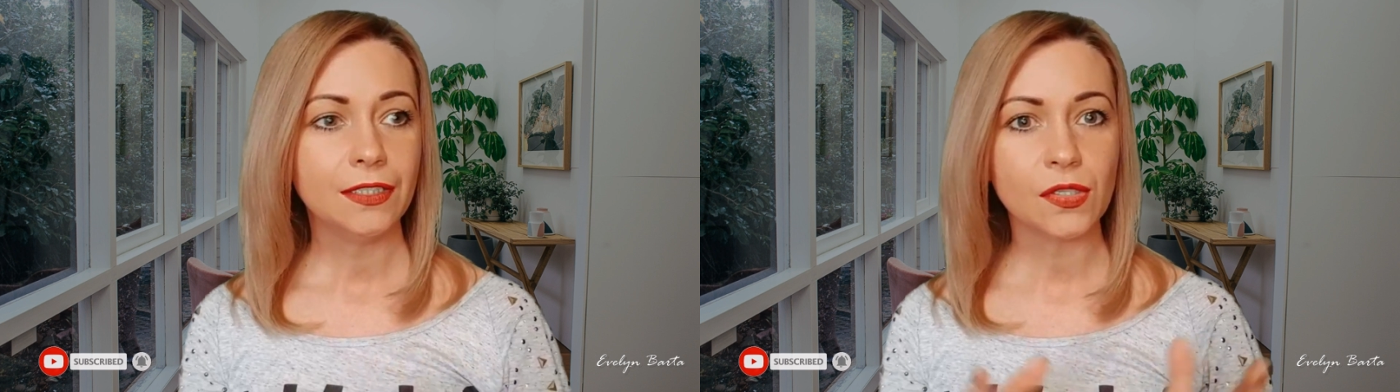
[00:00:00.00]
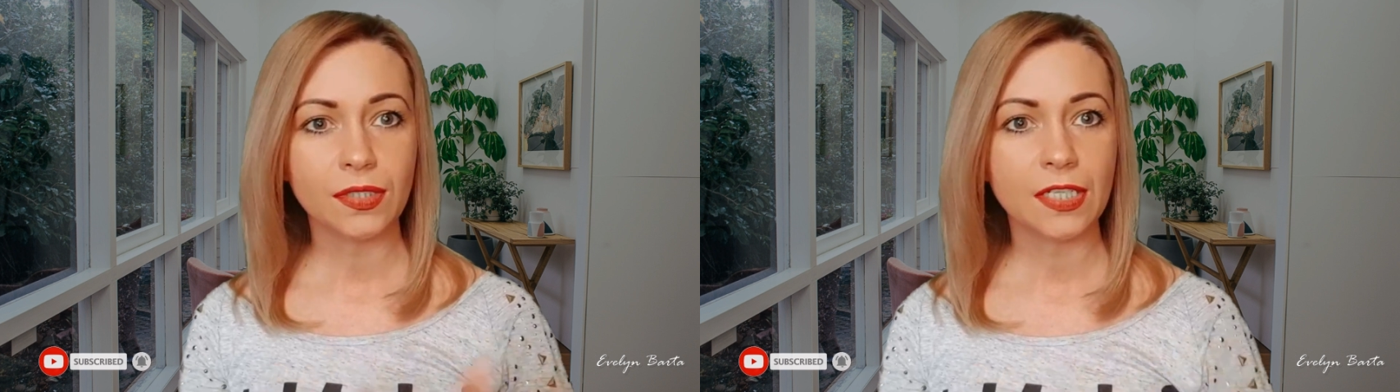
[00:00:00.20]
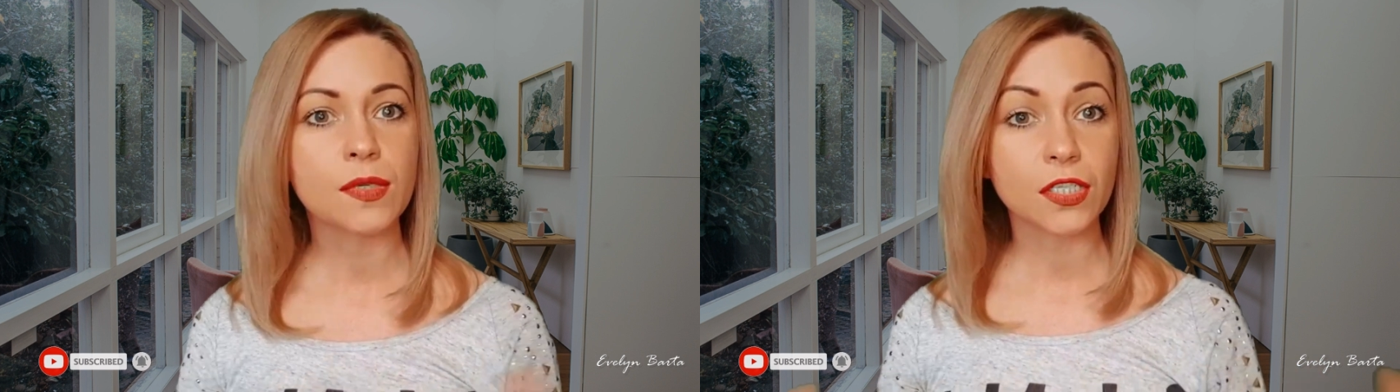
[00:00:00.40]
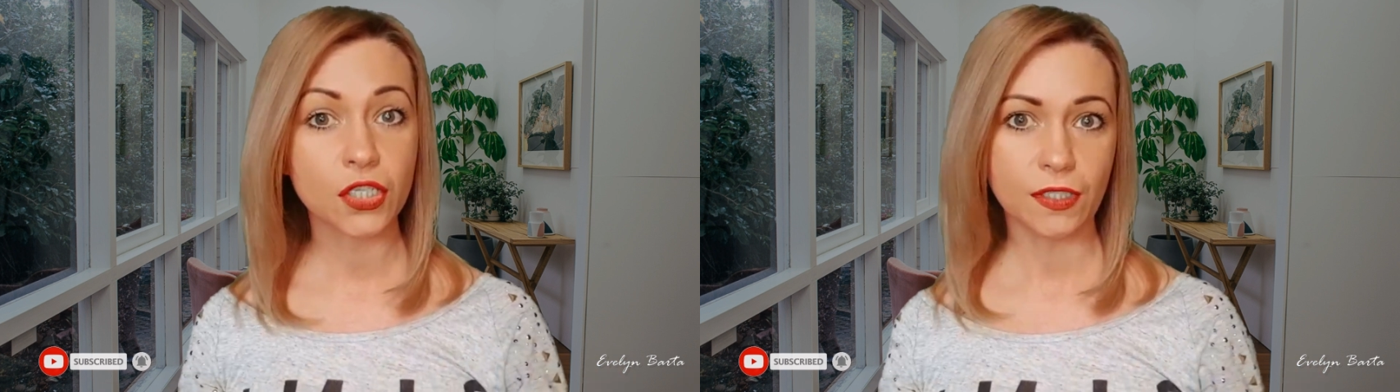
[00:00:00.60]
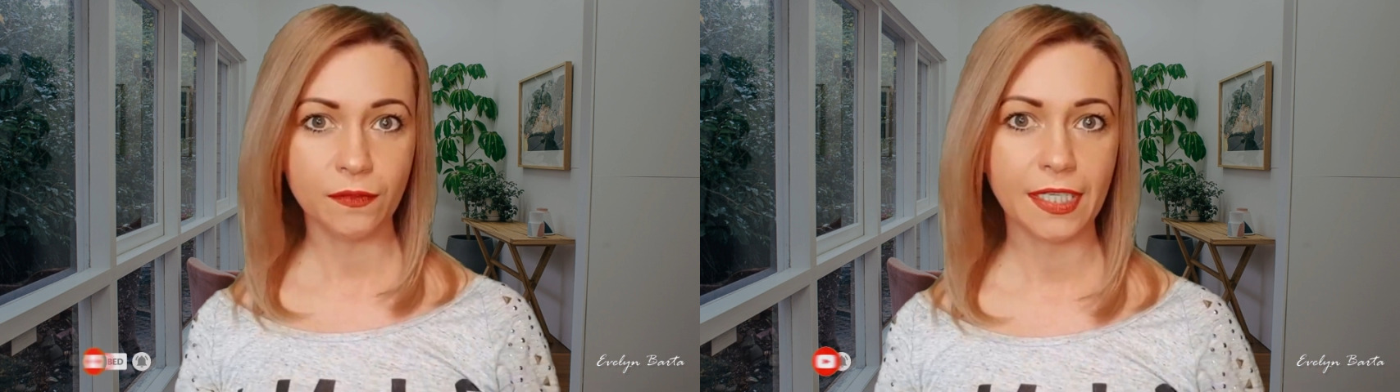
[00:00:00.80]
So there was a
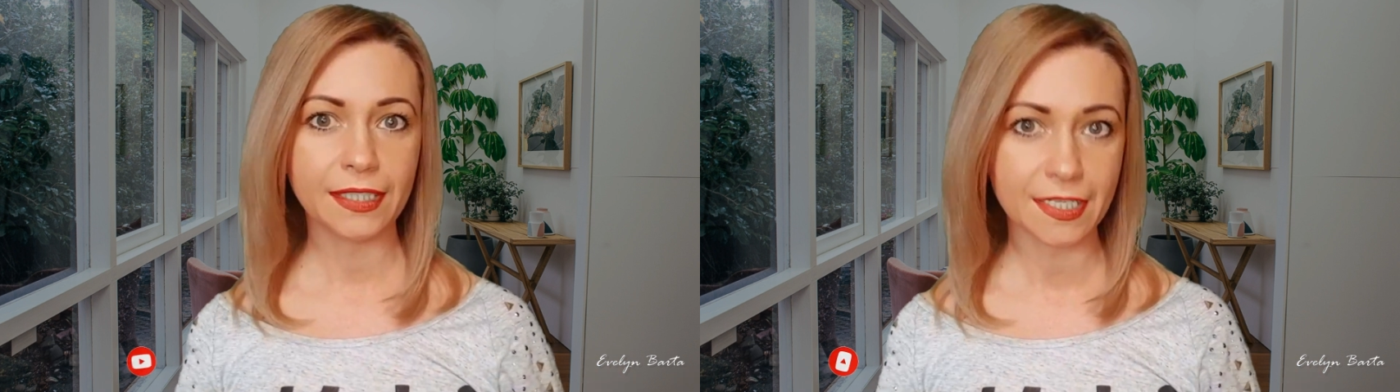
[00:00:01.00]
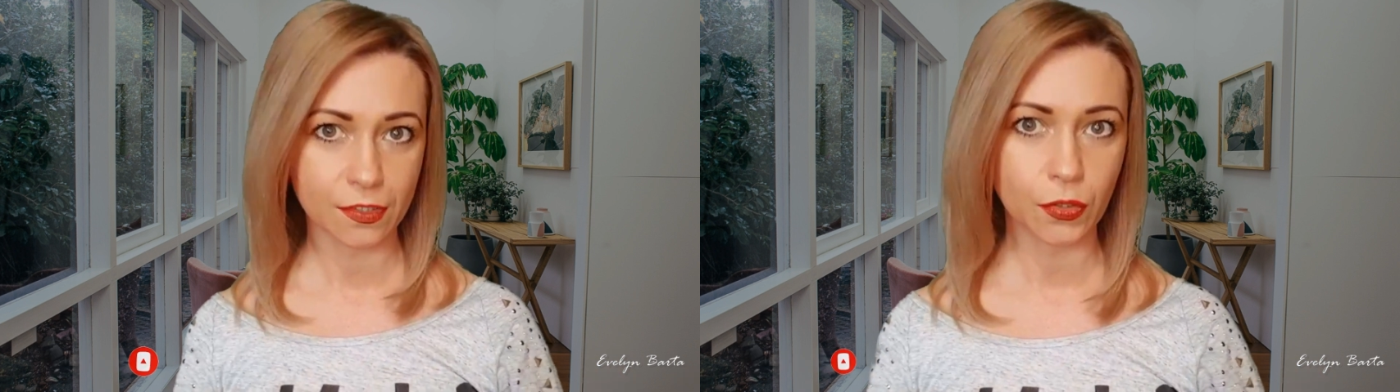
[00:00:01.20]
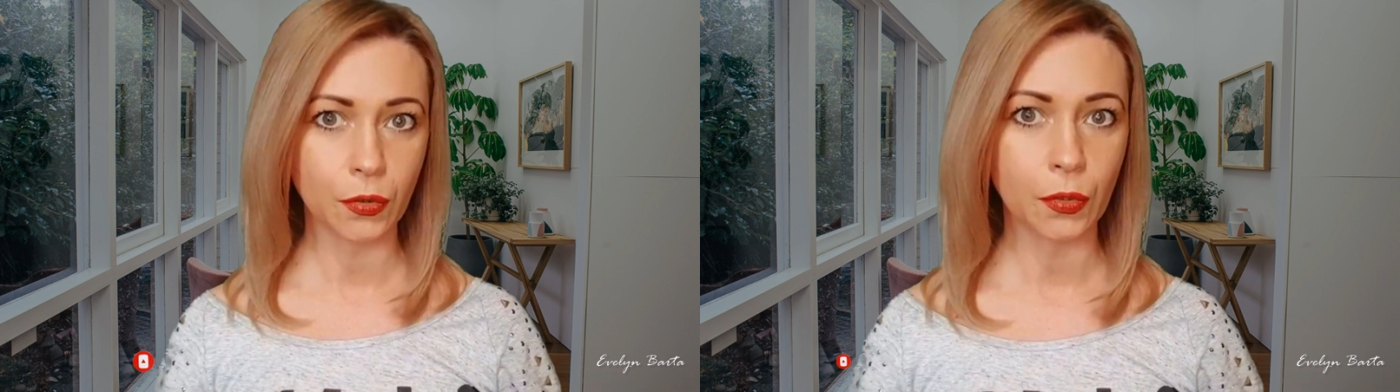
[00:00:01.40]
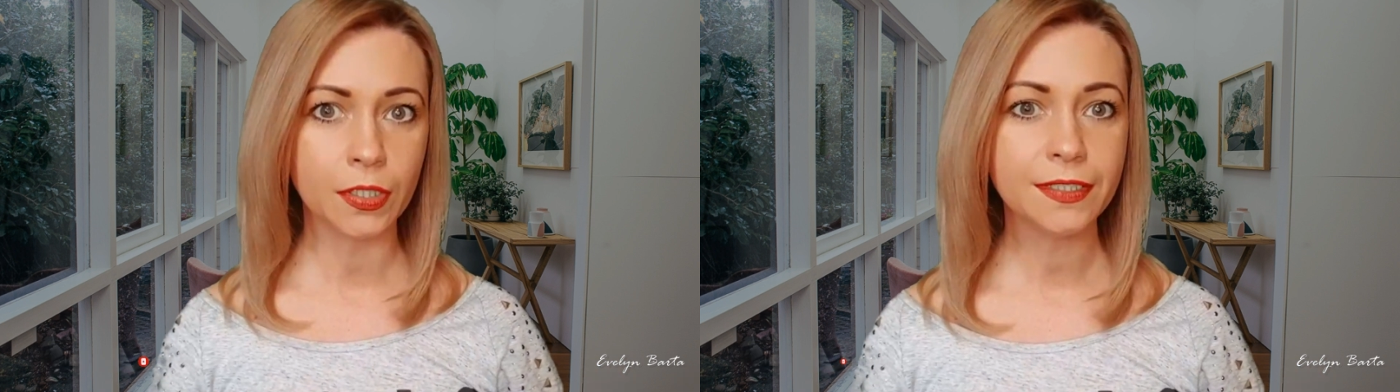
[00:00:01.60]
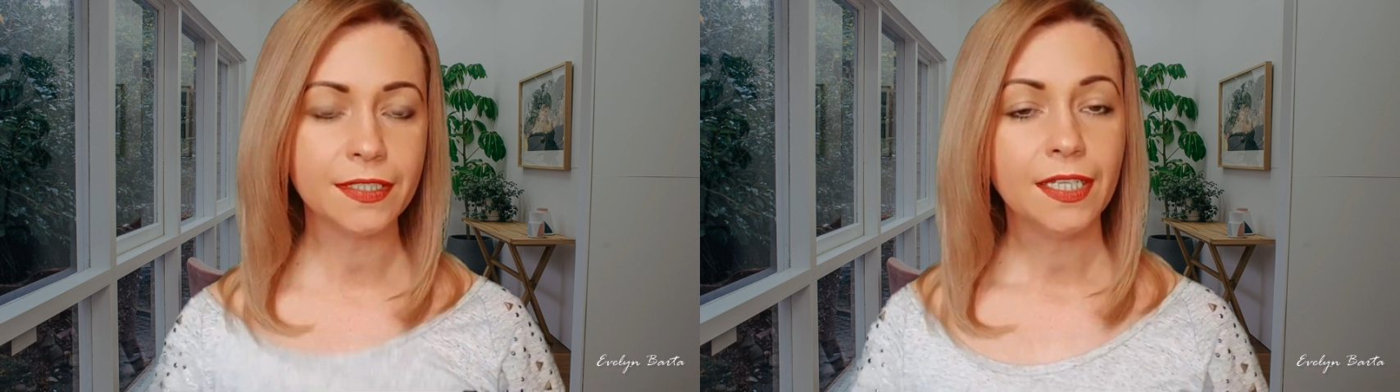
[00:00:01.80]
shift that has
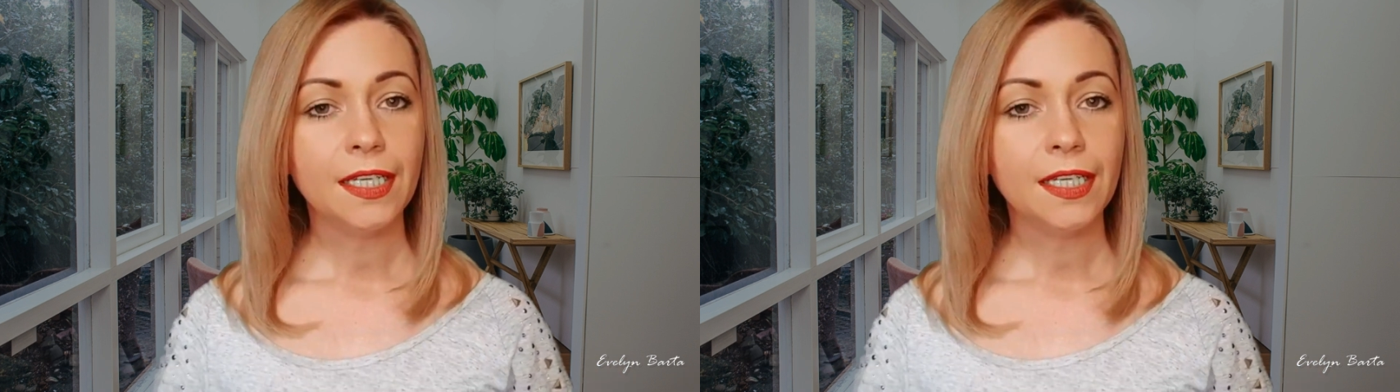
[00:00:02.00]
occurred.